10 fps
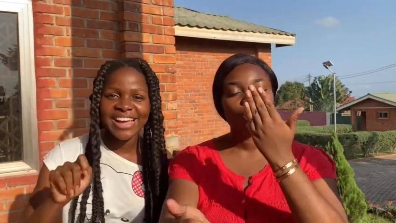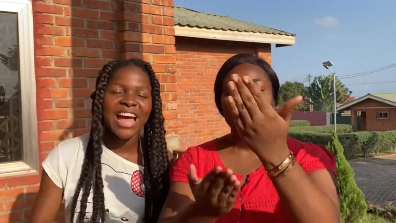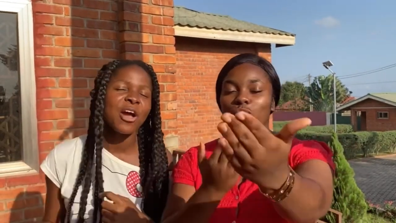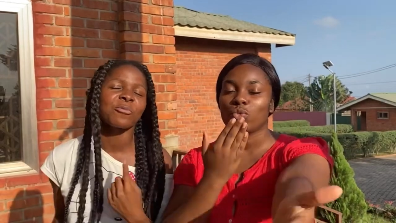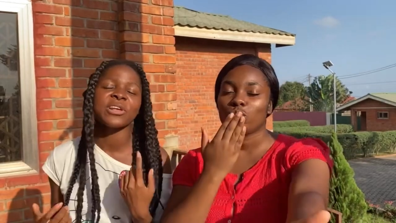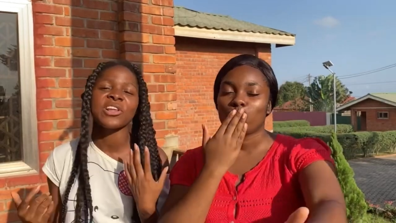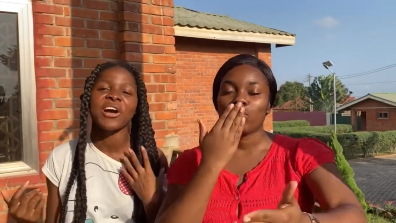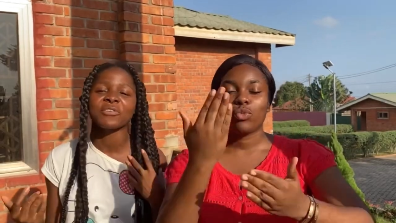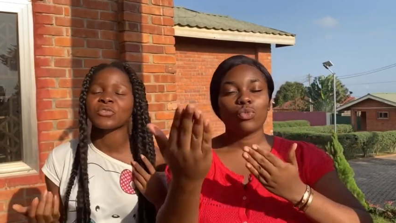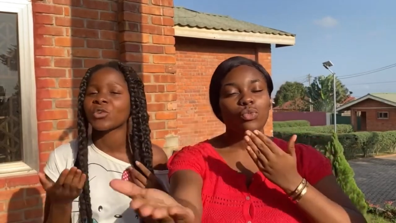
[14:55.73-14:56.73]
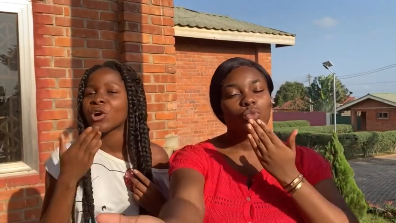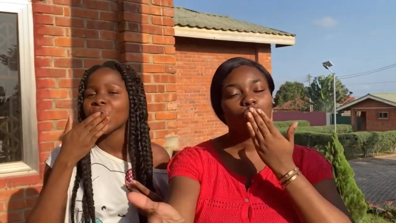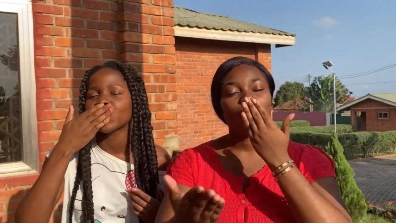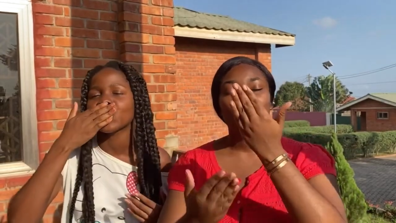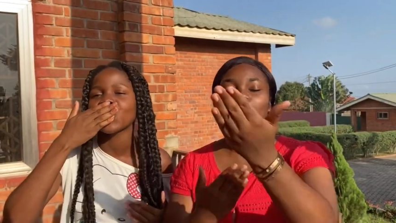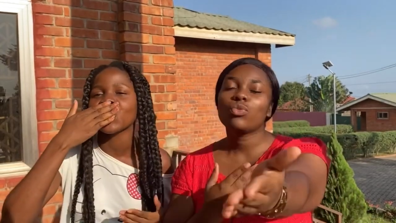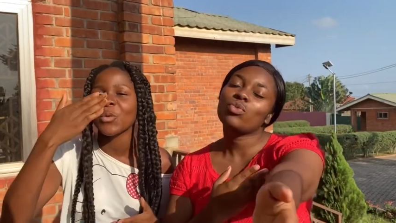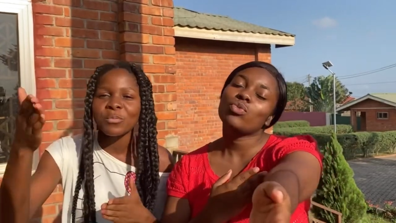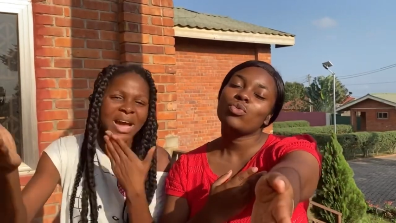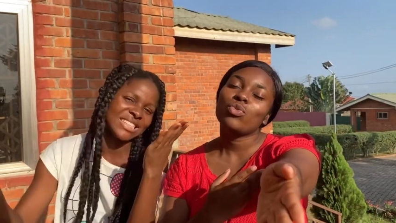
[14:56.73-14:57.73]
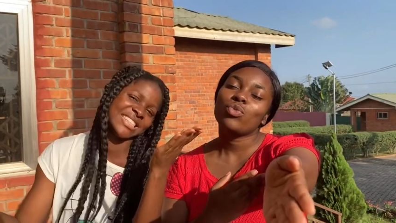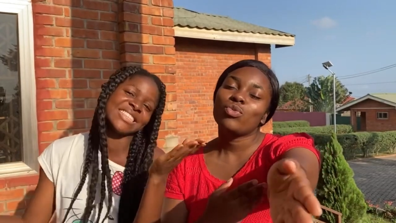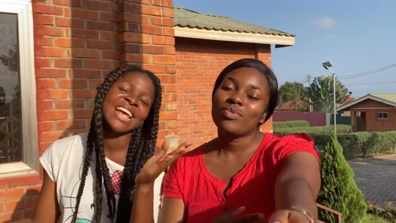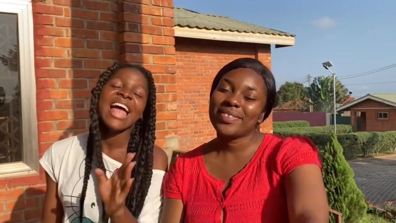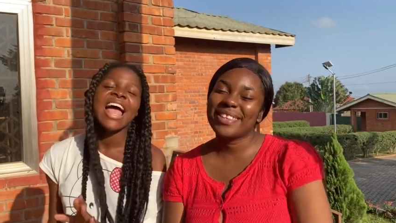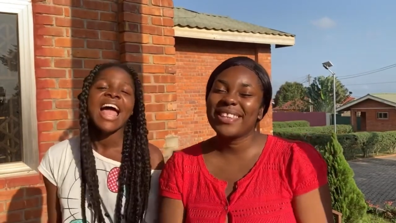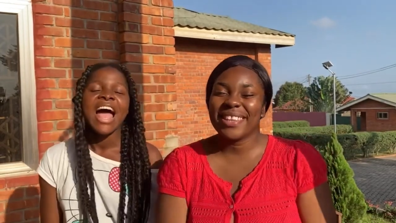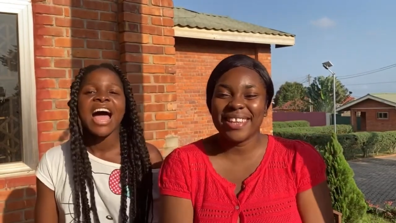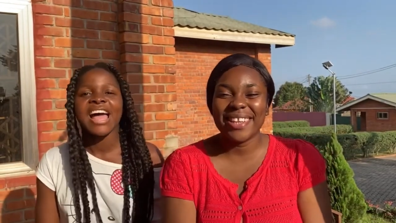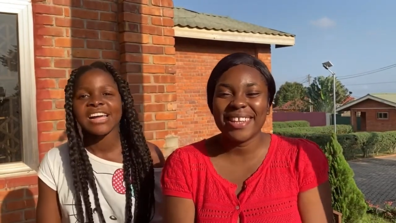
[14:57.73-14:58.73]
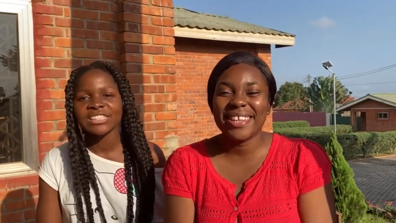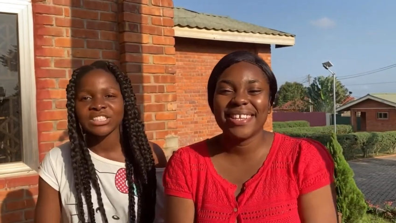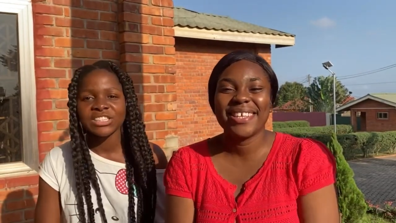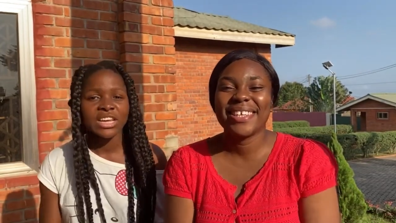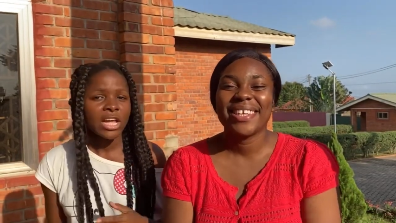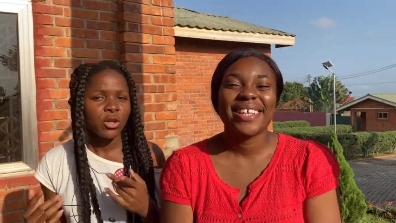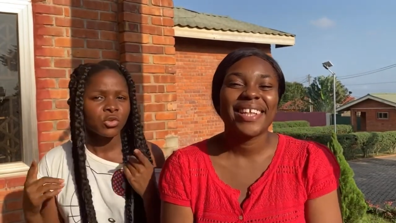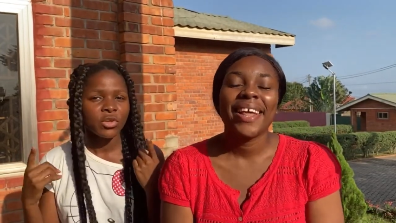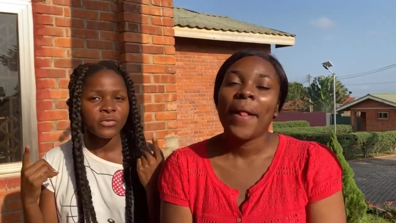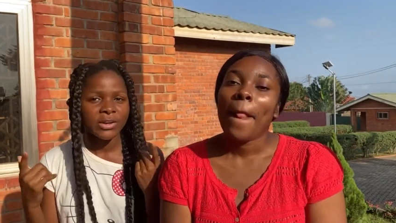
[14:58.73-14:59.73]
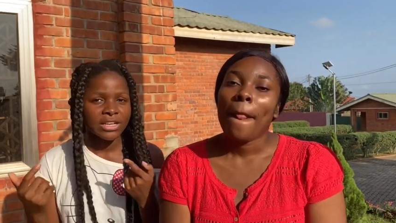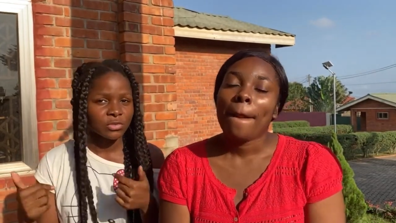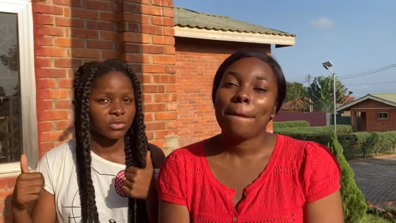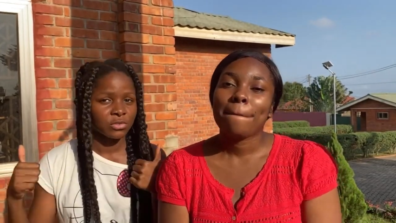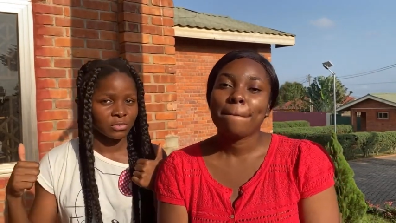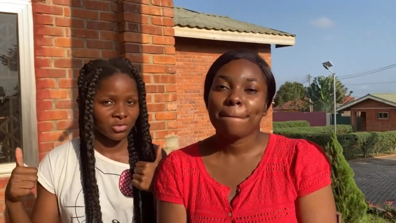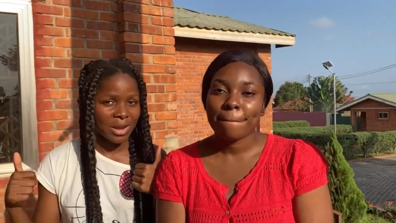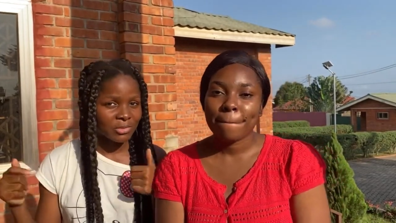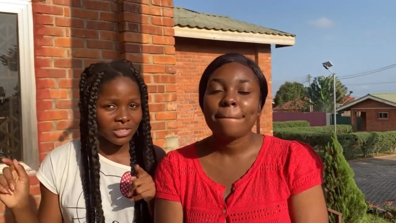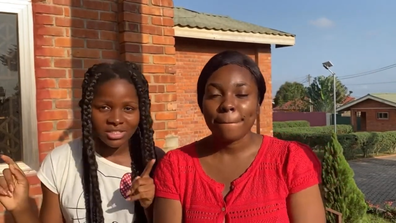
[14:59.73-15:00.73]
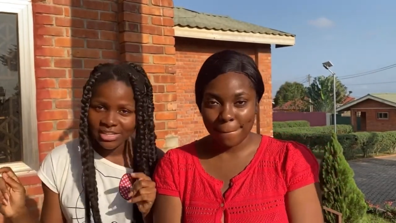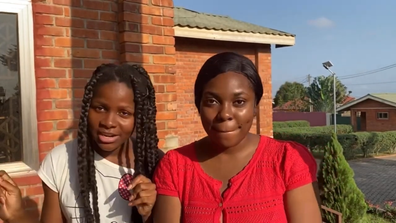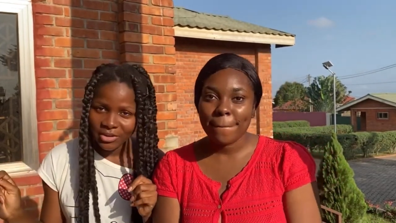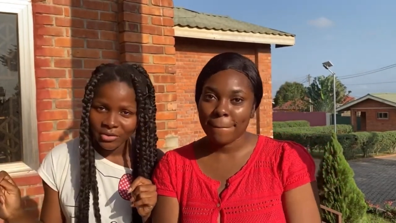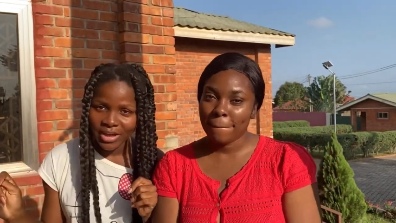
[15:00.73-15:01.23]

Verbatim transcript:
Speaker 1: and we love you so mm, much and do not forget to subscribe to this channel